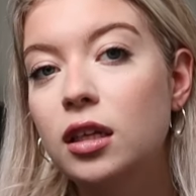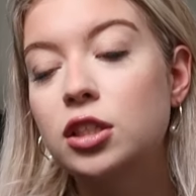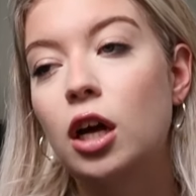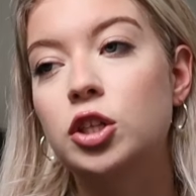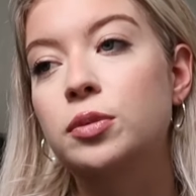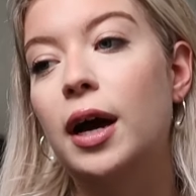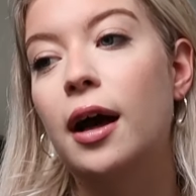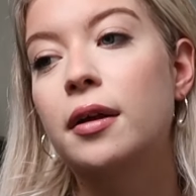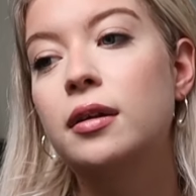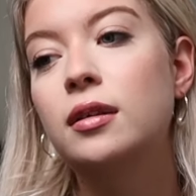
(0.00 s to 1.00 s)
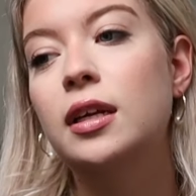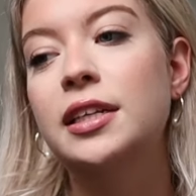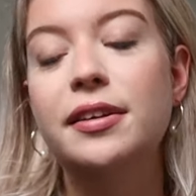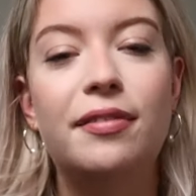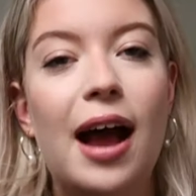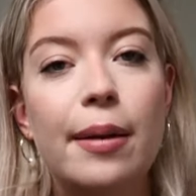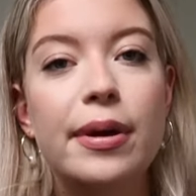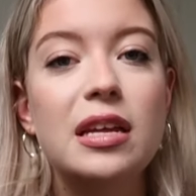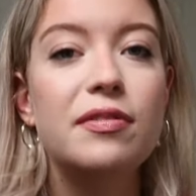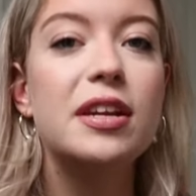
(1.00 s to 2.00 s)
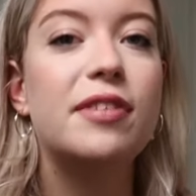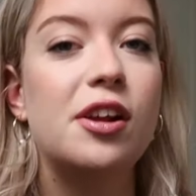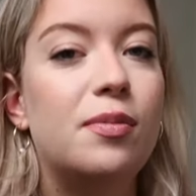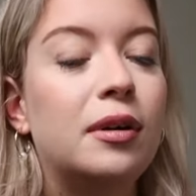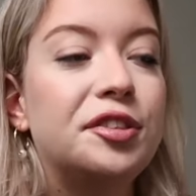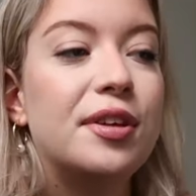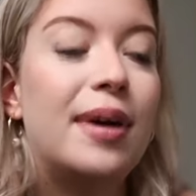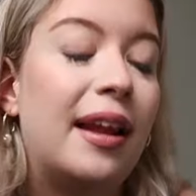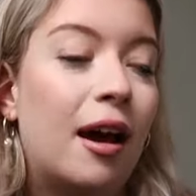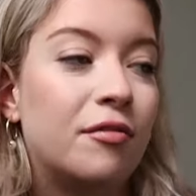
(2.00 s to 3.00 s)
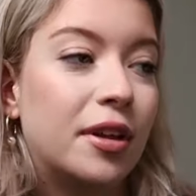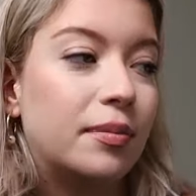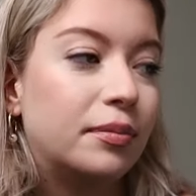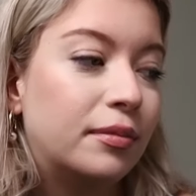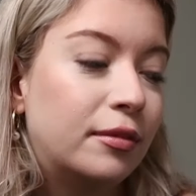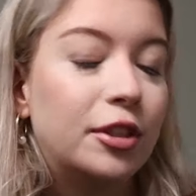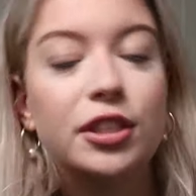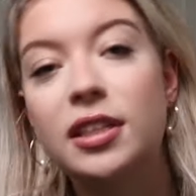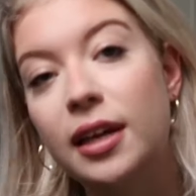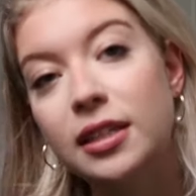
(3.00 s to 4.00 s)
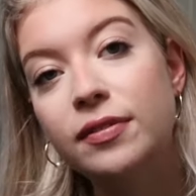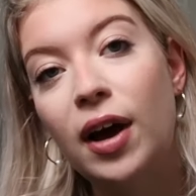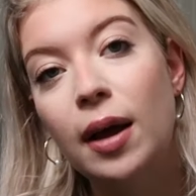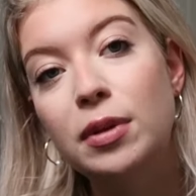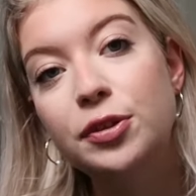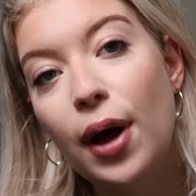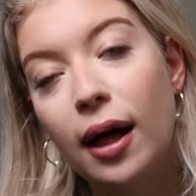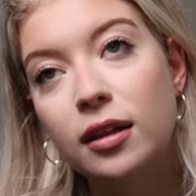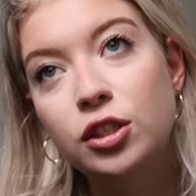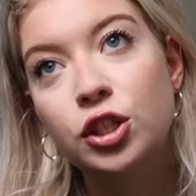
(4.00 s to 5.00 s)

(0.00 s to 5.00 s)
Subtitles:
It's not too bad. It's a vibe. Even if I don't post them, I'll have them, which is a nice vibe as well.